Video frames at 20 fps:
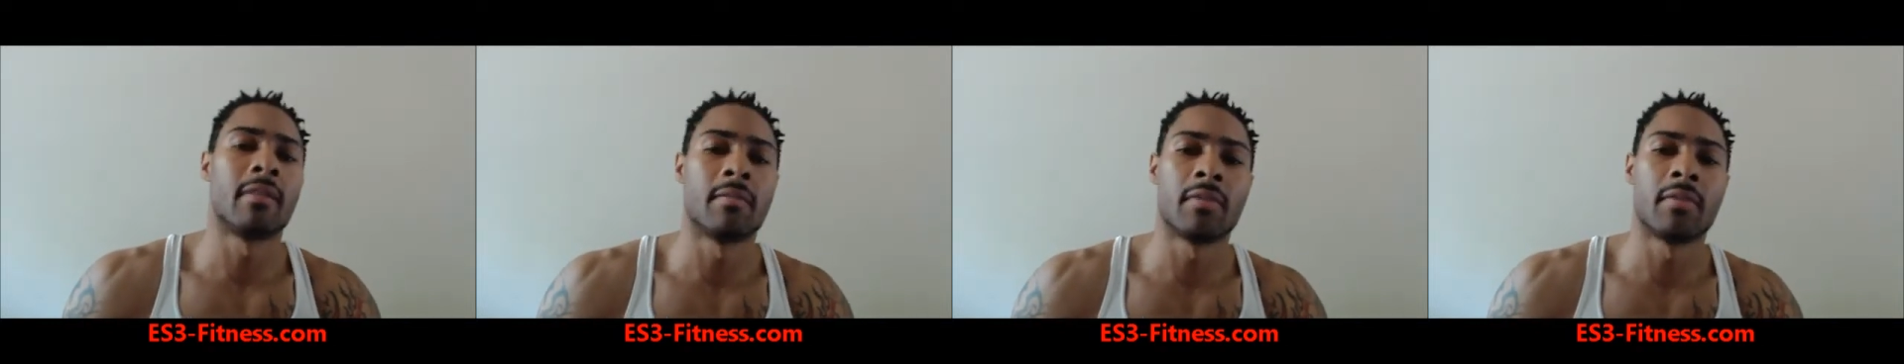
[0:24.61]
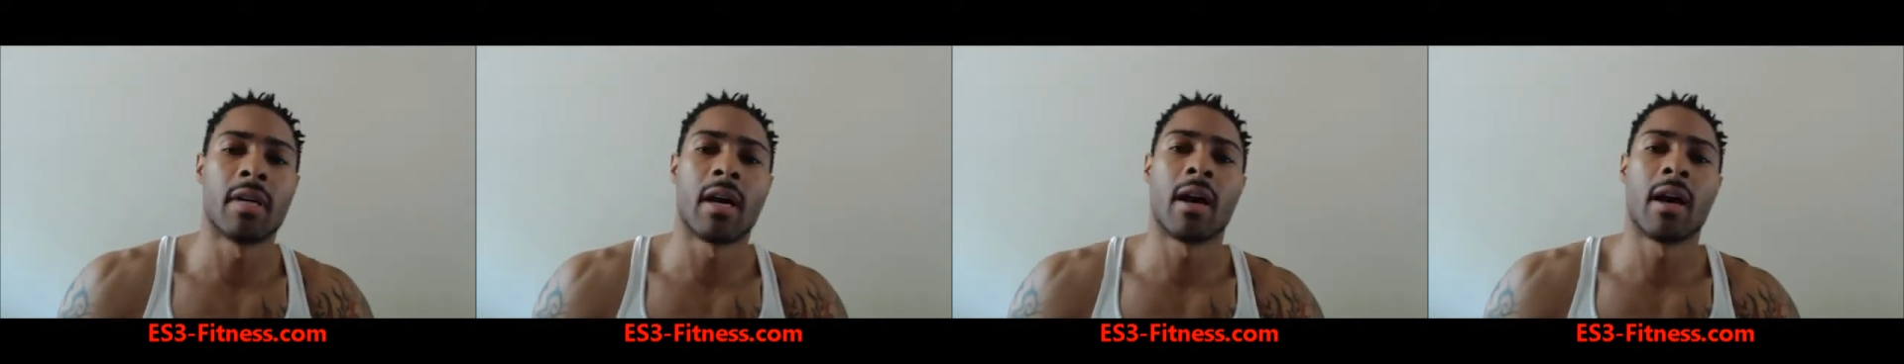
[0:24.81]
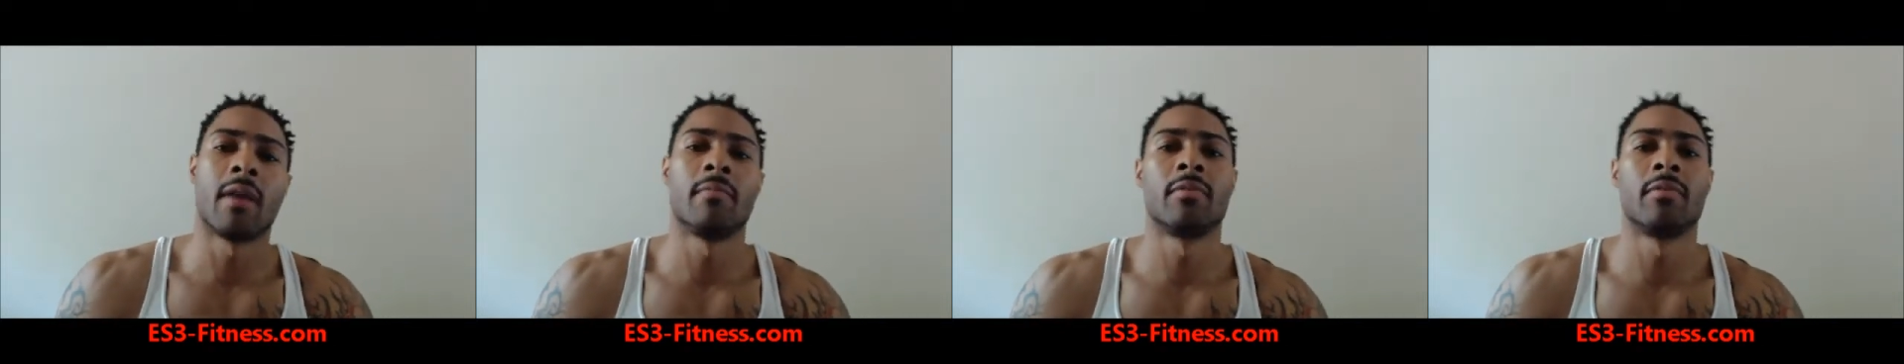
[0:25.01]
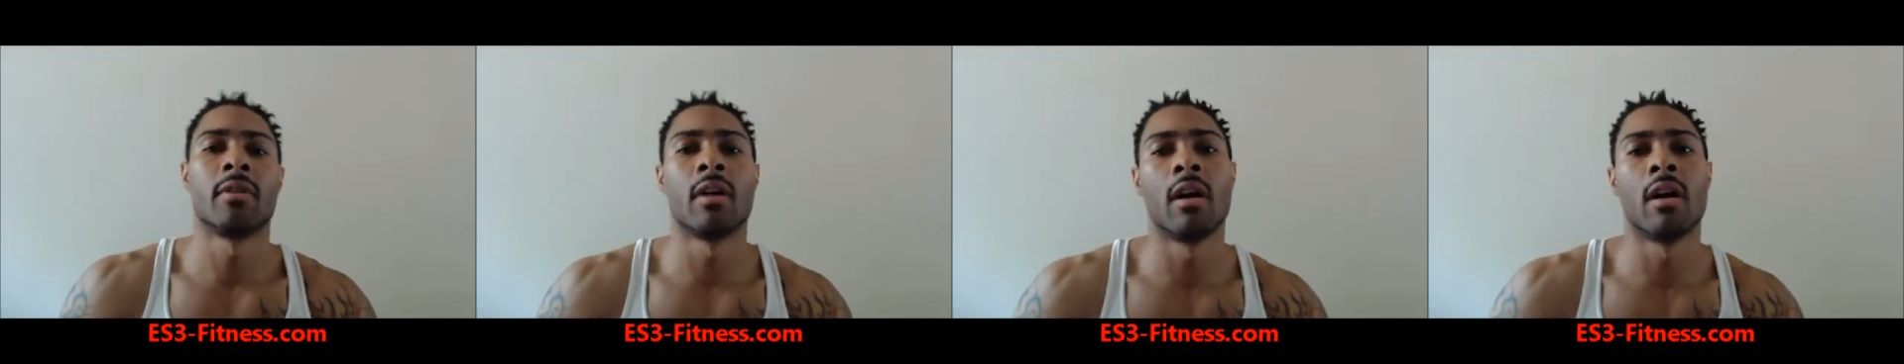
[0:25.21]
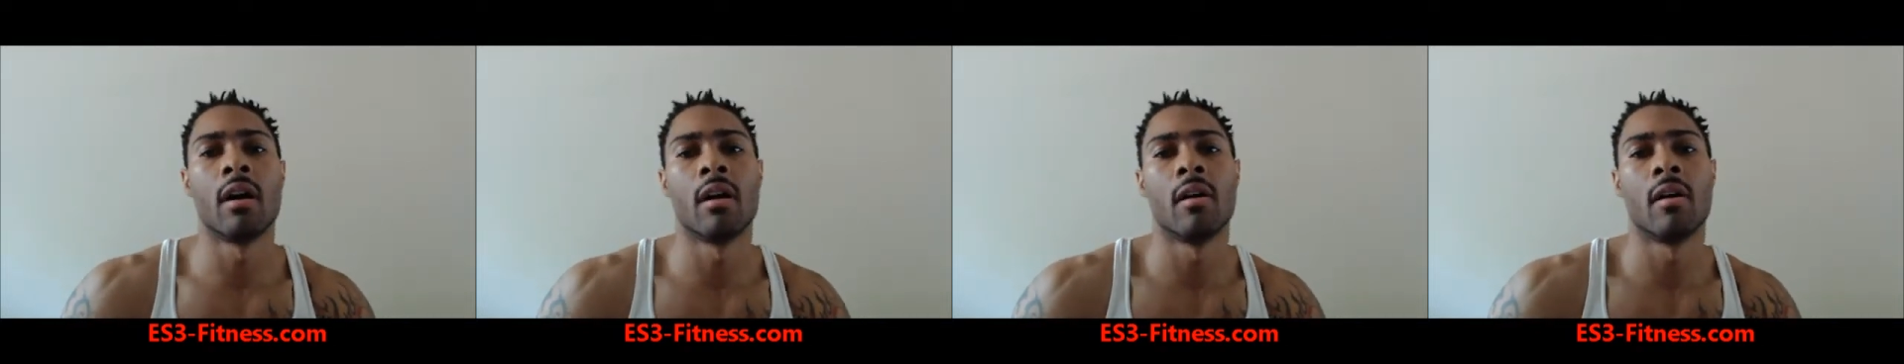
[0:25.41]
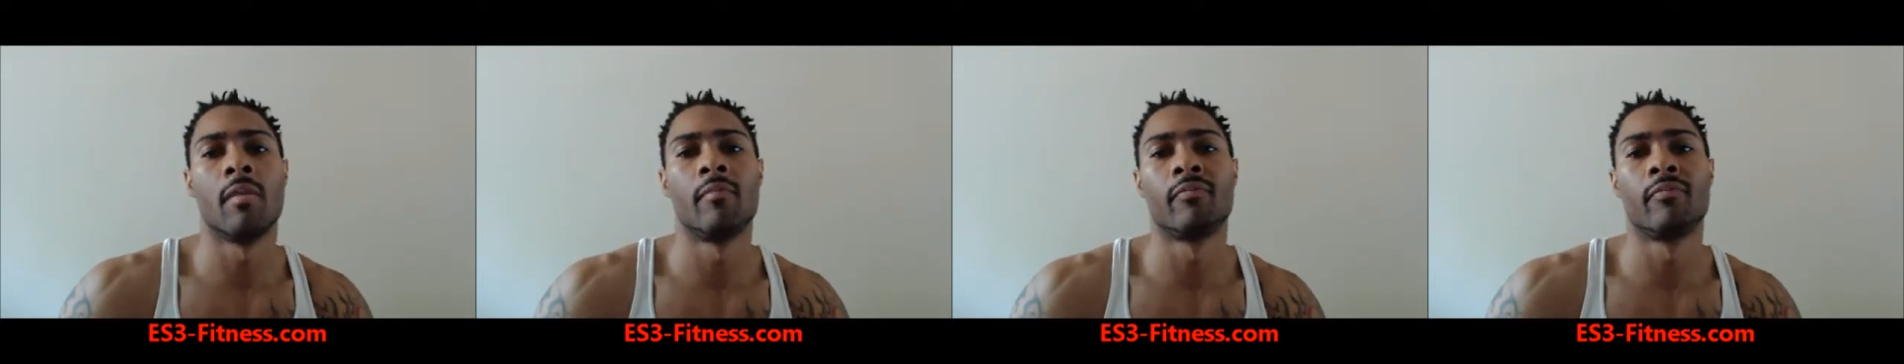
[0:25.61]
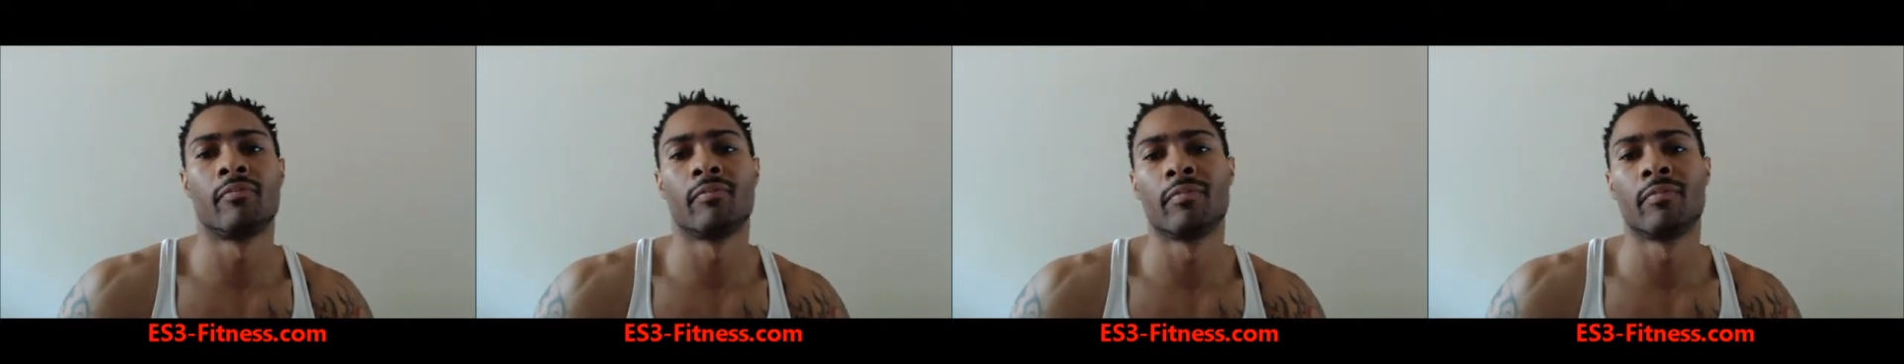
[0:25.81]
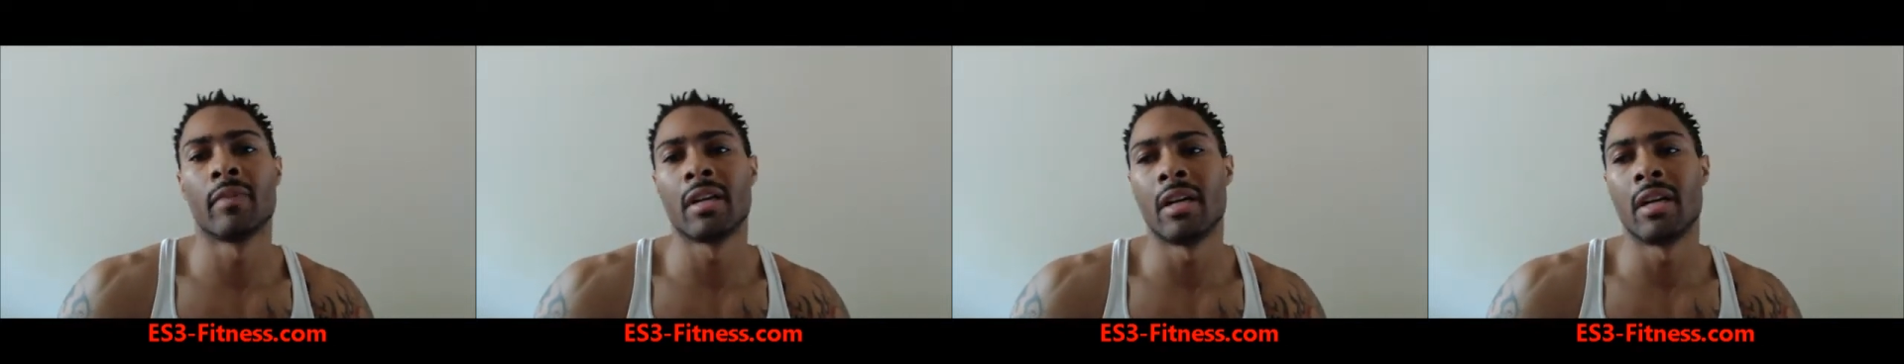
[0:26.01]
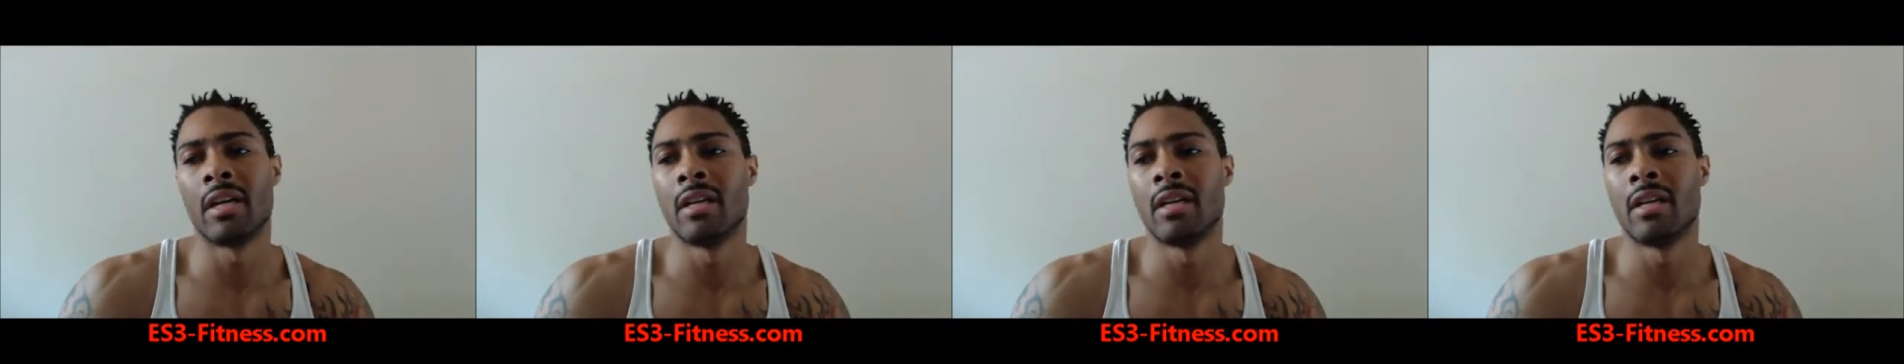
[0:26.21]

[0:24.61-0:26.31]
sometimes um,